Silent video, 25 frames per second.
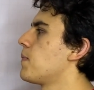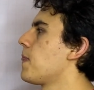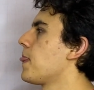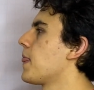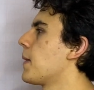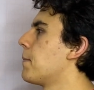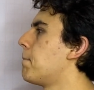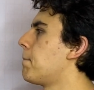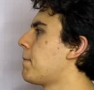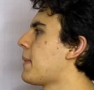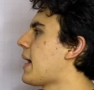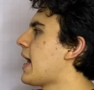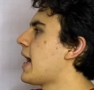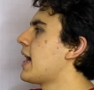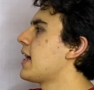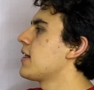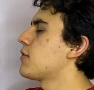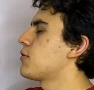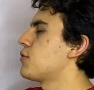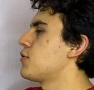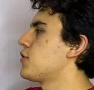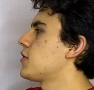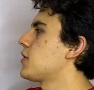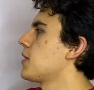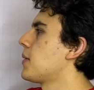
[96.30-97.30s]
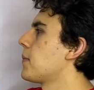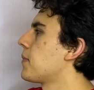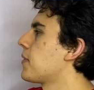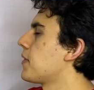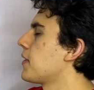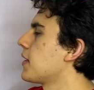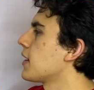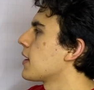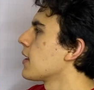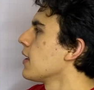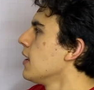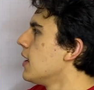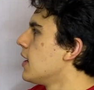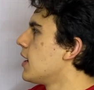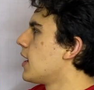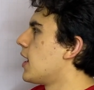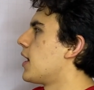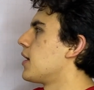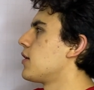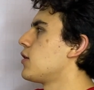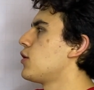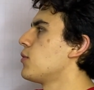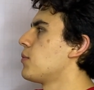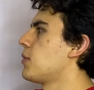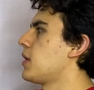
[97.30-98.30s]
mass or something,
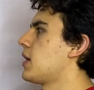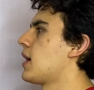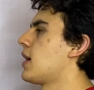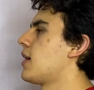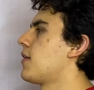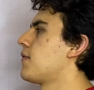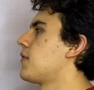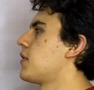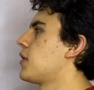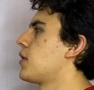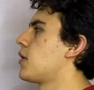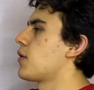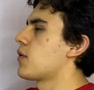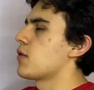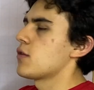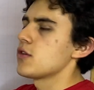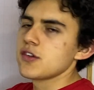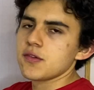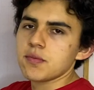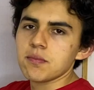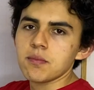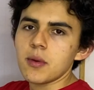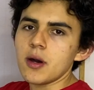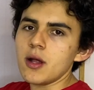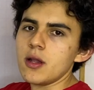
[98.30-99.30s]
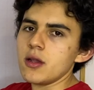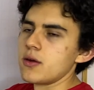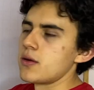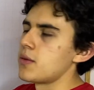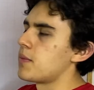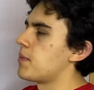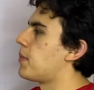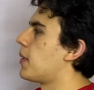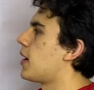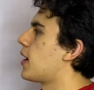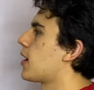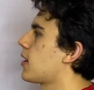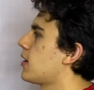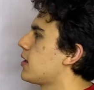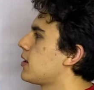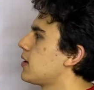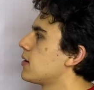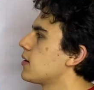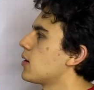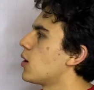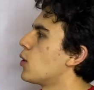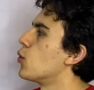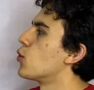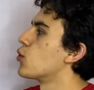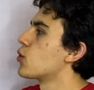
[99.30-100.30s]
and you may have another smaller body
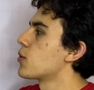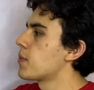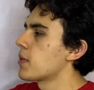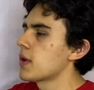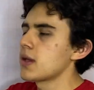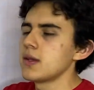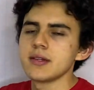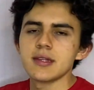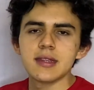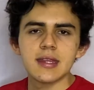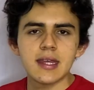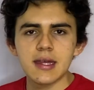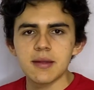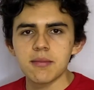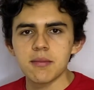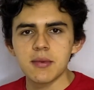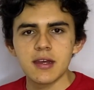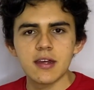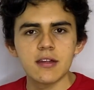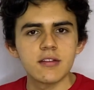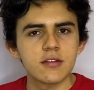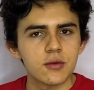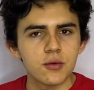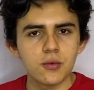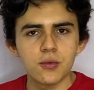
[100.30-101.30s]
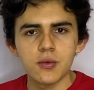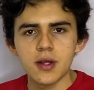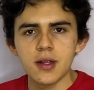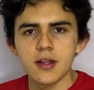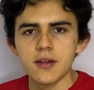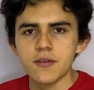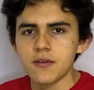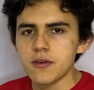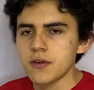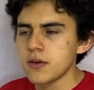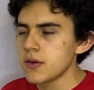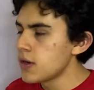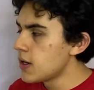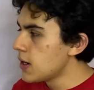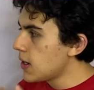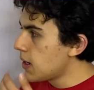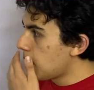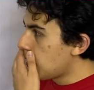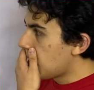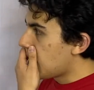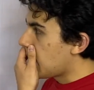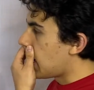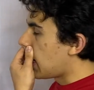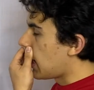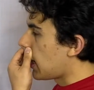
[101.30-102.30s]
orbiting that mass or whatever.
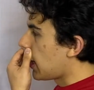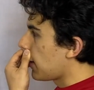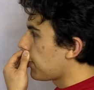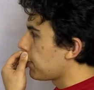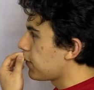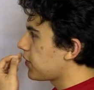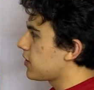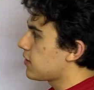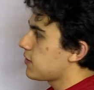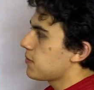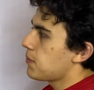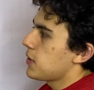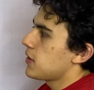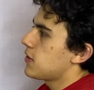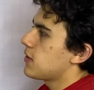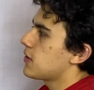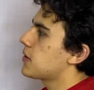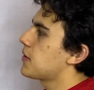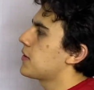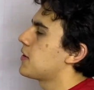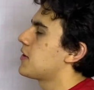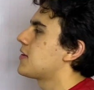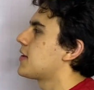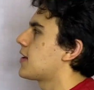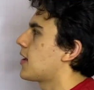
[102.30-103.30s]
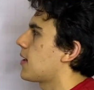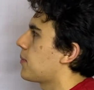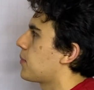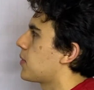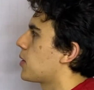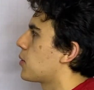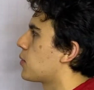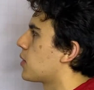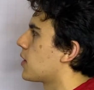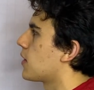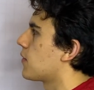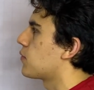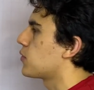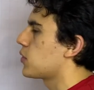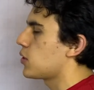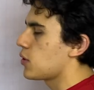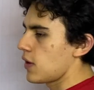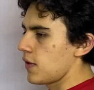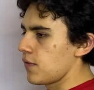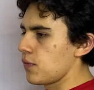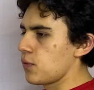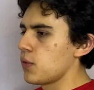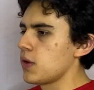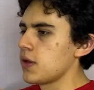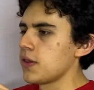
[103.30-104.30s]
This is basically a setup that we have. You
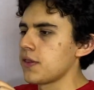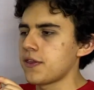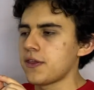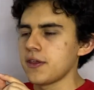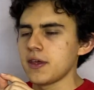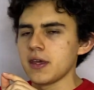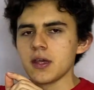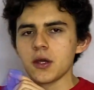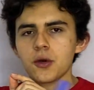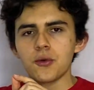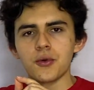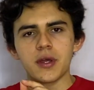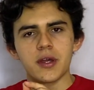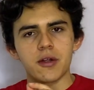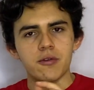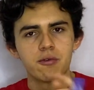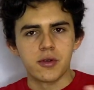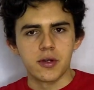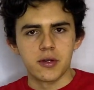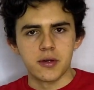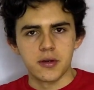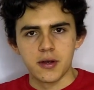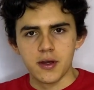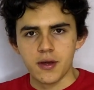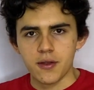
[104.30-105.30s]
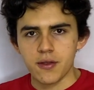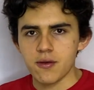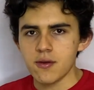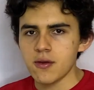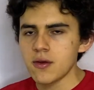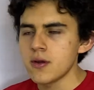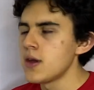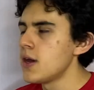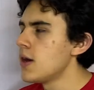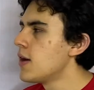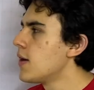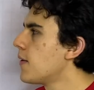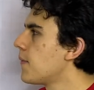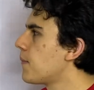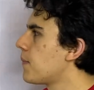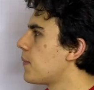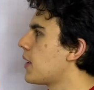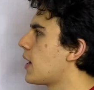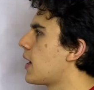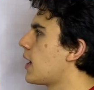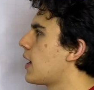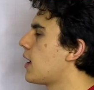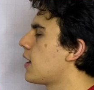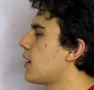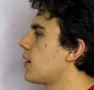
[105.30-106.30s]
have one thing going around another,
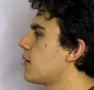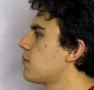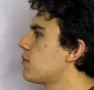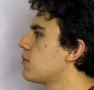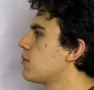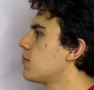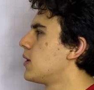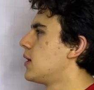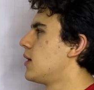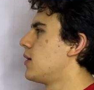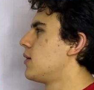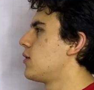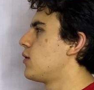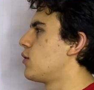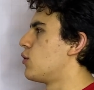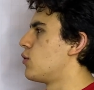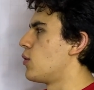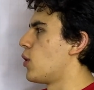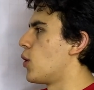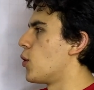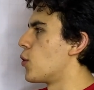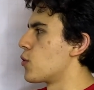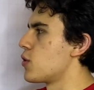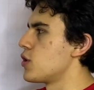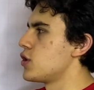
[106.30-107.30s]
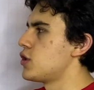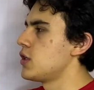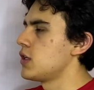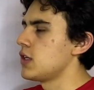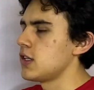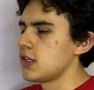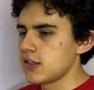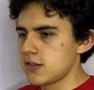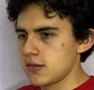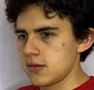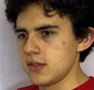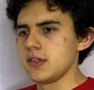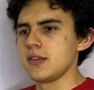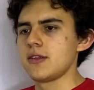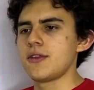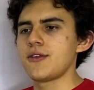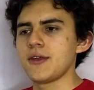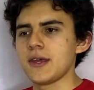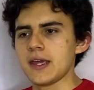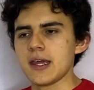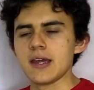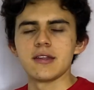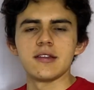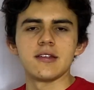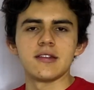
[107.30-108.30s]
and your origin is the
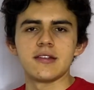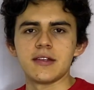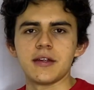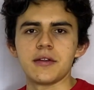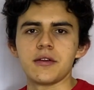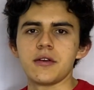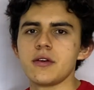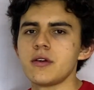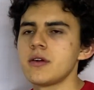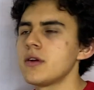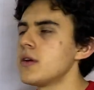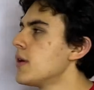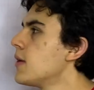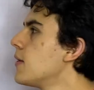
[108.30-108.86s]
thing at the center.